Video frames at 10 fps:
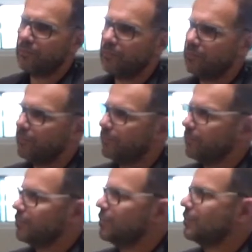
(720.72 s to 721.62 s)
So we'll
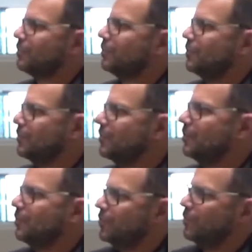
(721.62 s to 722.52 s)
we'll we'll go
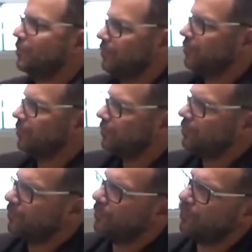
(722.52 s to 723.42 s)
through the questions now.